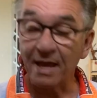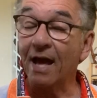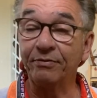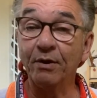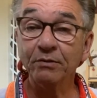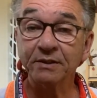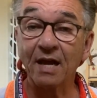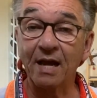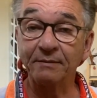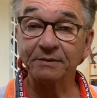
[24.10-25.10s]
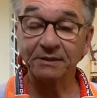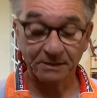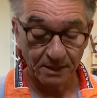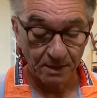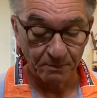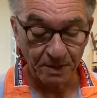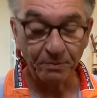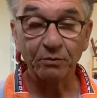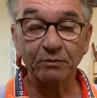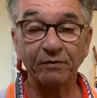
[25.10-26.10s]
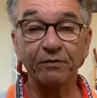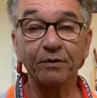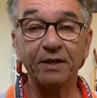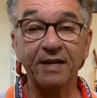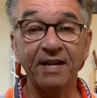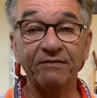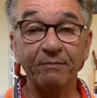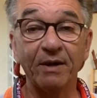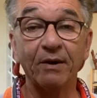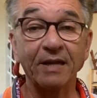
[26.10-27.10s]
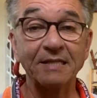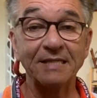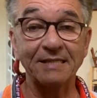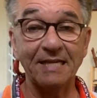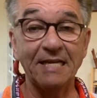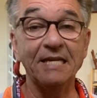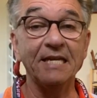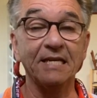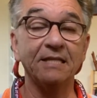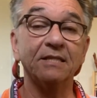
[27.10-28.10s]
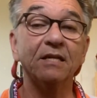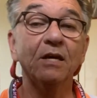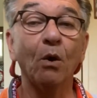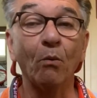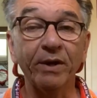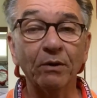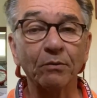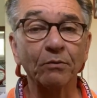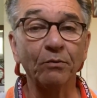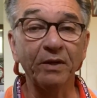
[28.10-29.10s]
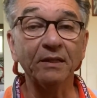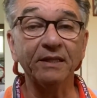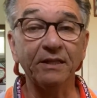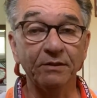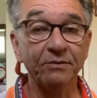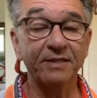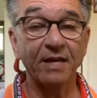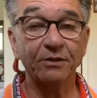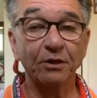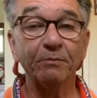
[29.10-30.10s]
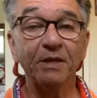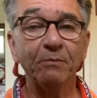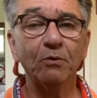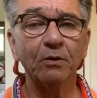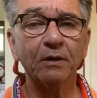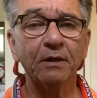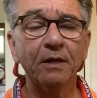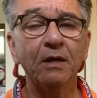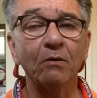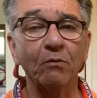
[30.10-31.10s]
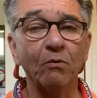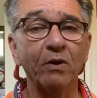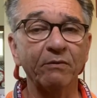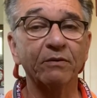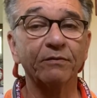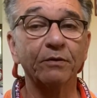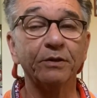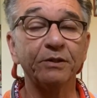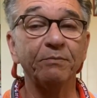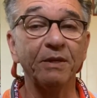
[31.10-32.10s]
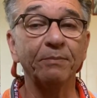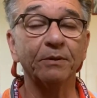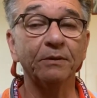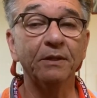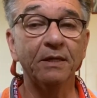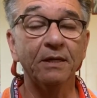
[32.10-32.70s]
at those times, people would refer to Native Americans as Indians. We don't really use that term anymore. We refer to people